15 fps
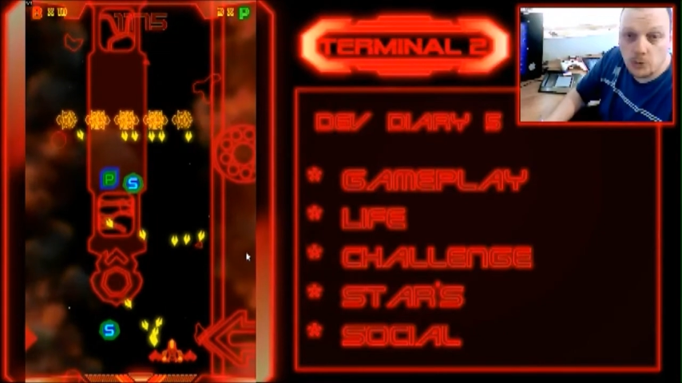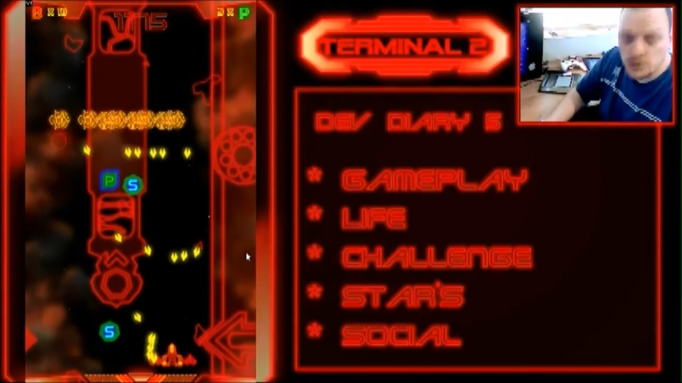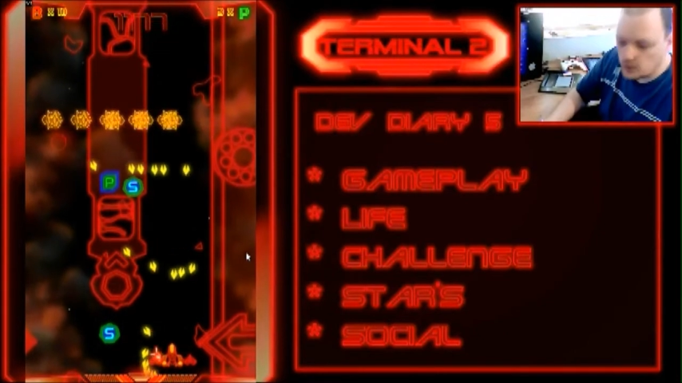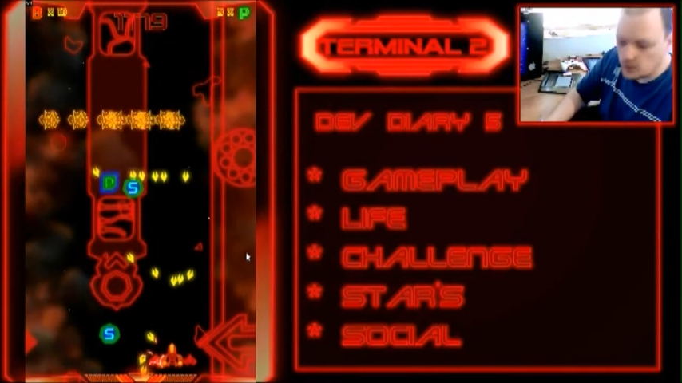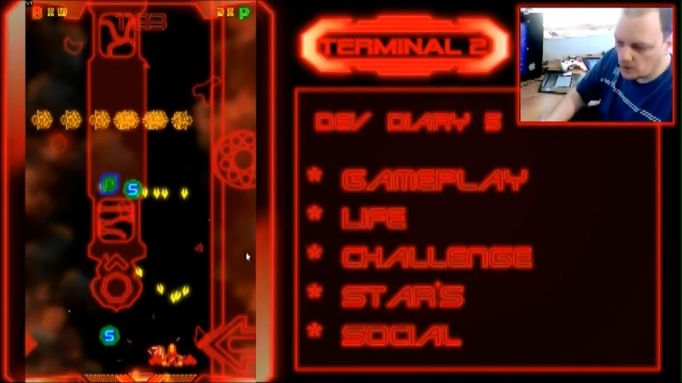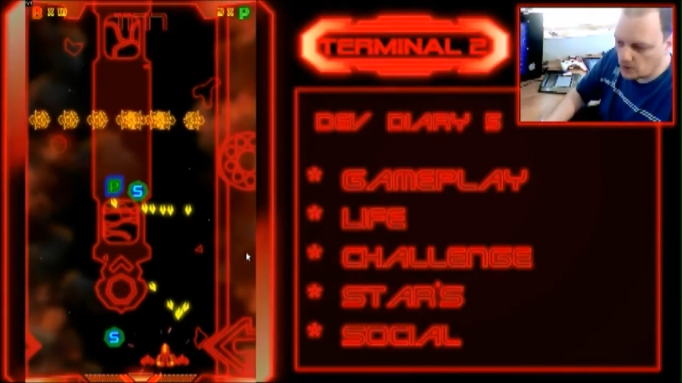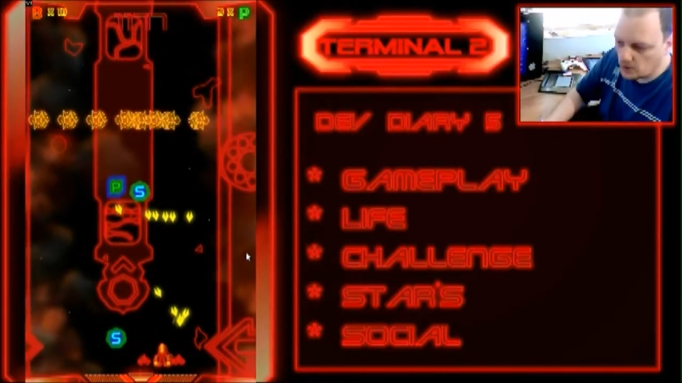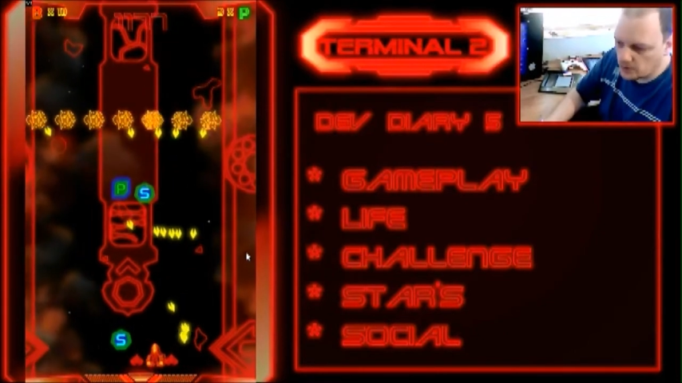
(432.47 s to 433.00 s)
up
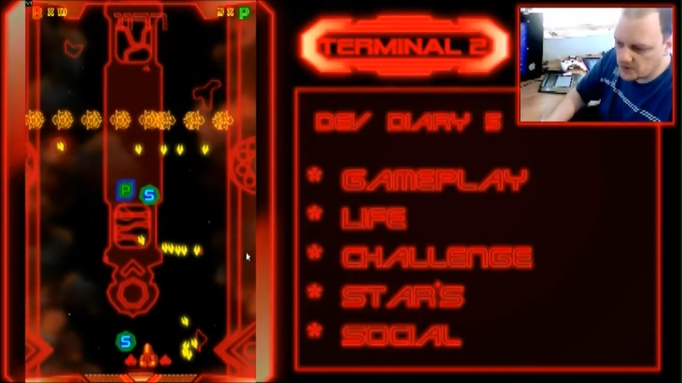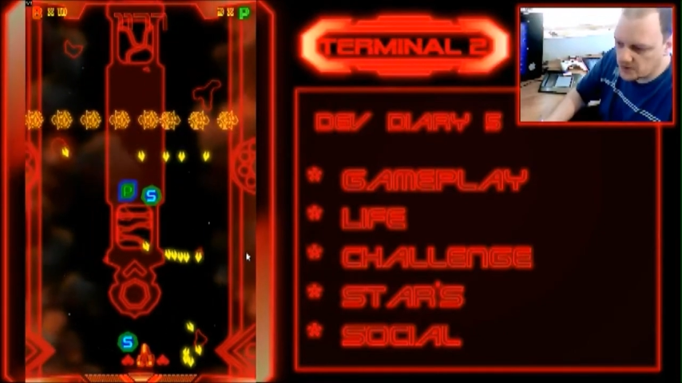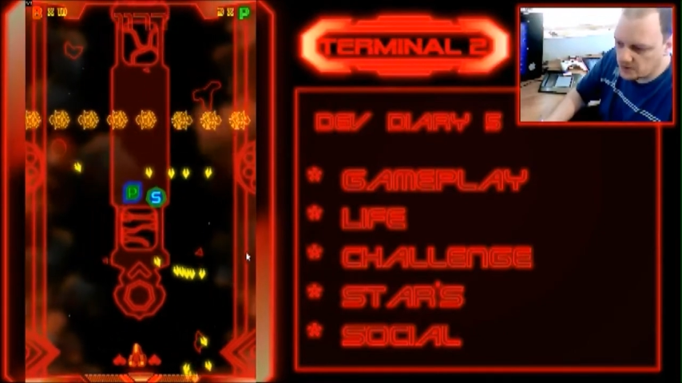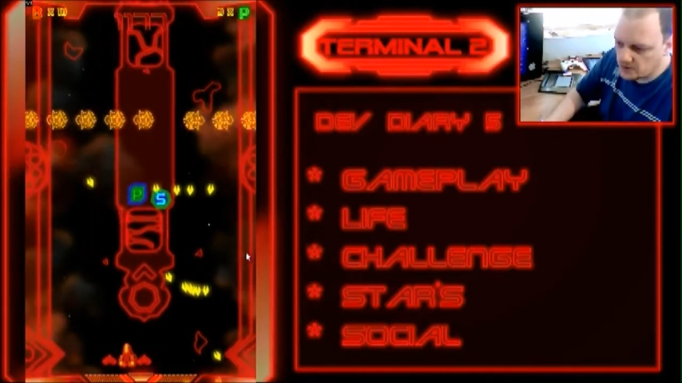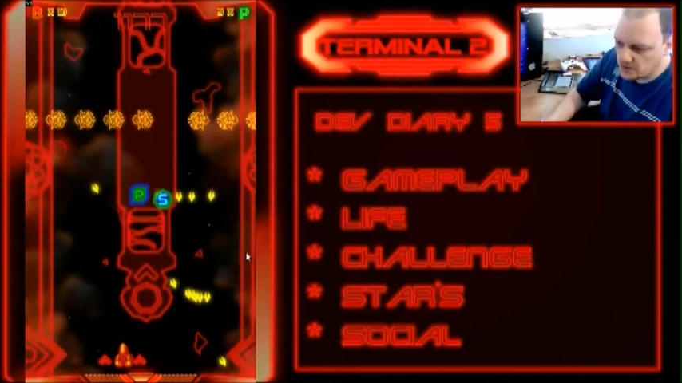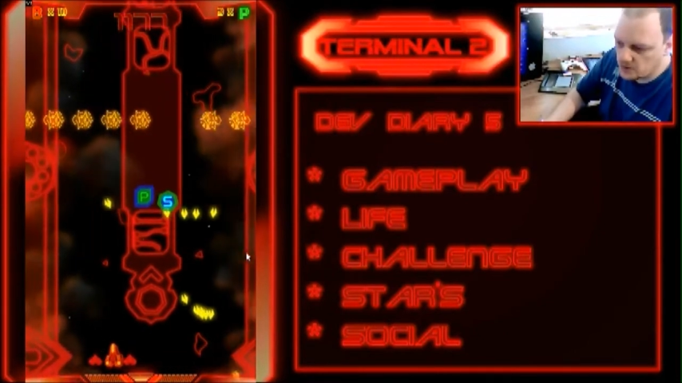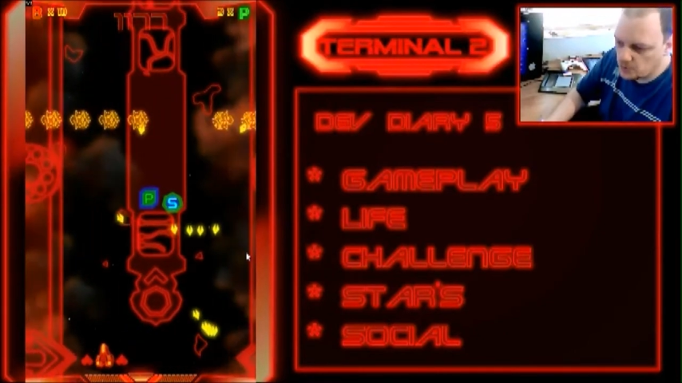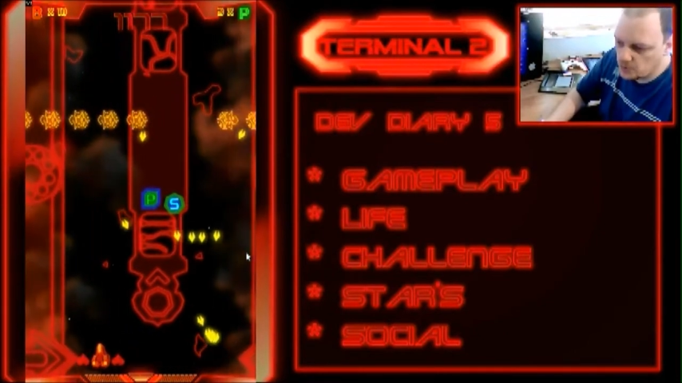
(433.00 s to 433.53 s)
as well. It's
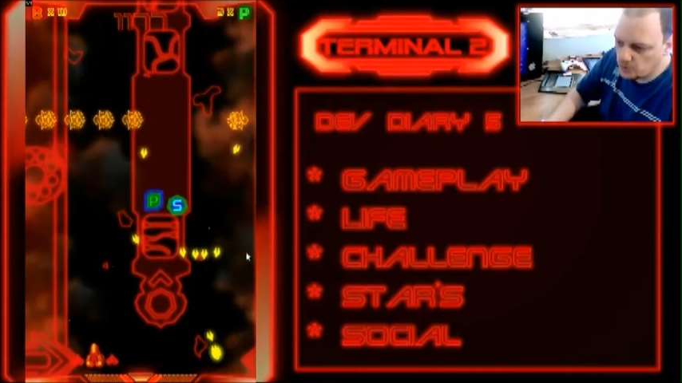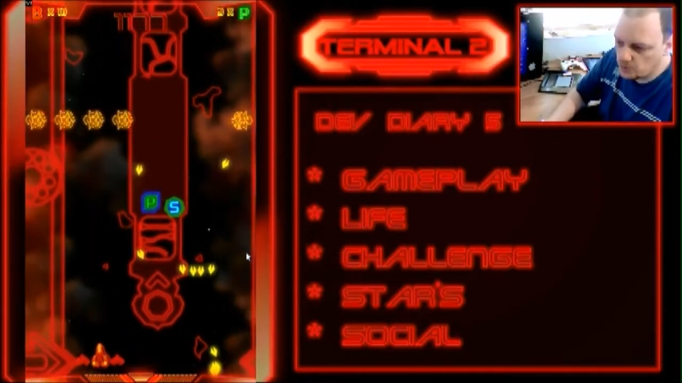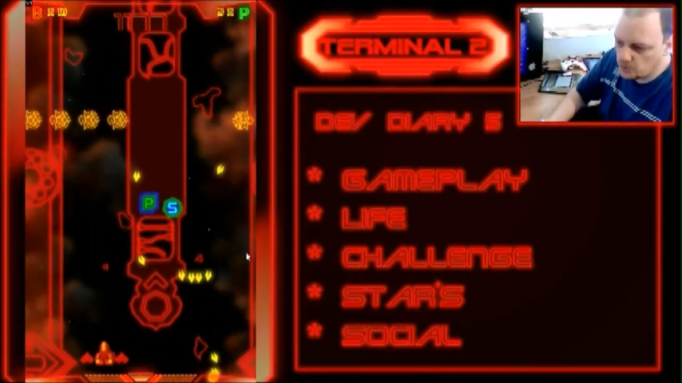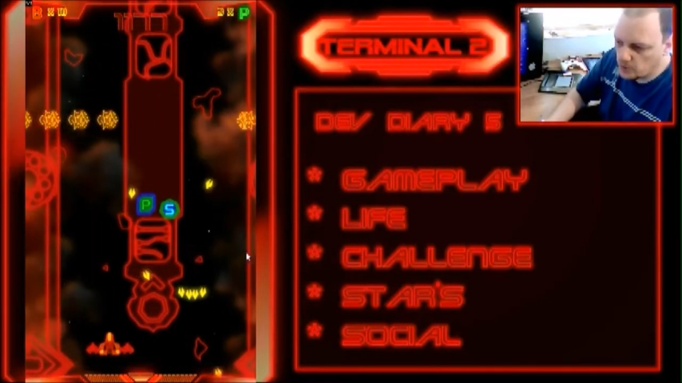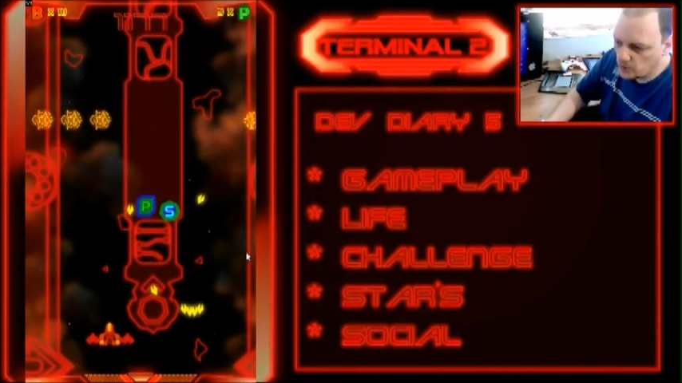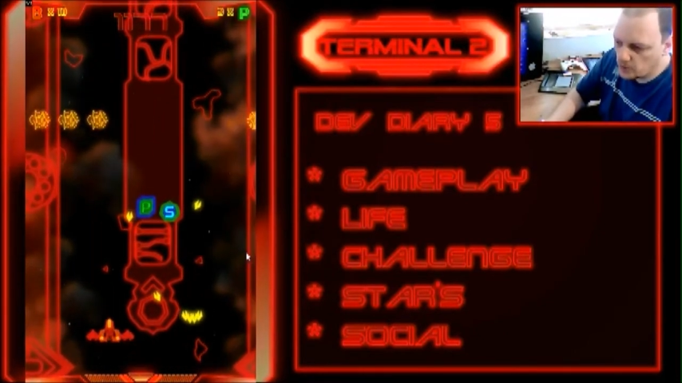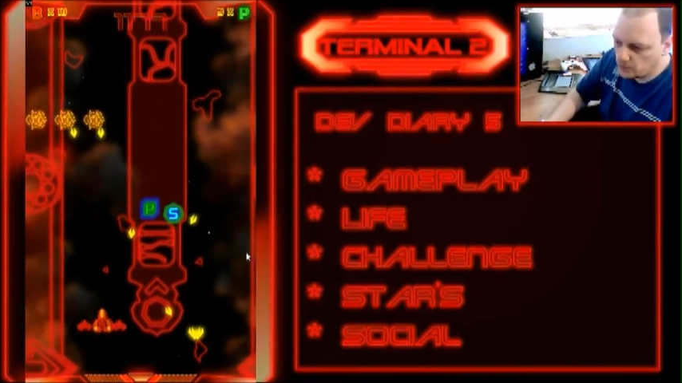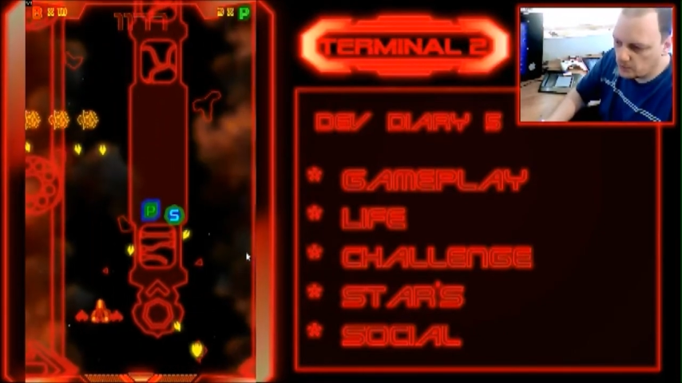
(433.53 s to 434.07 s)
a speed
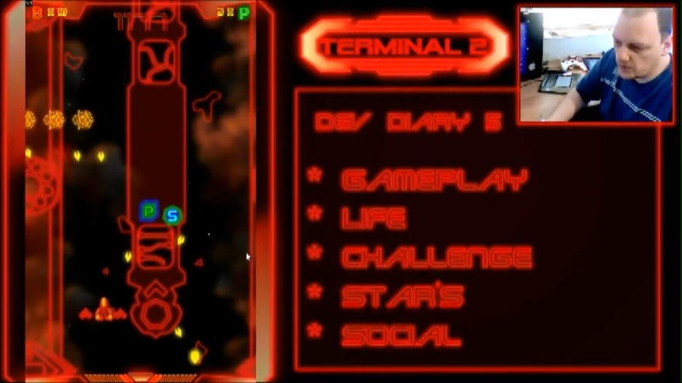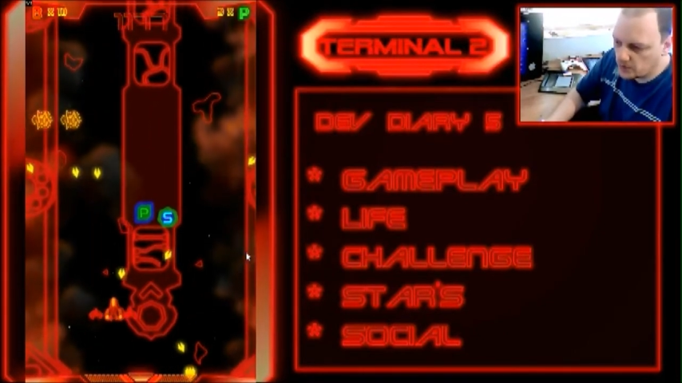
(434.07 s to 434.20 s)
power up,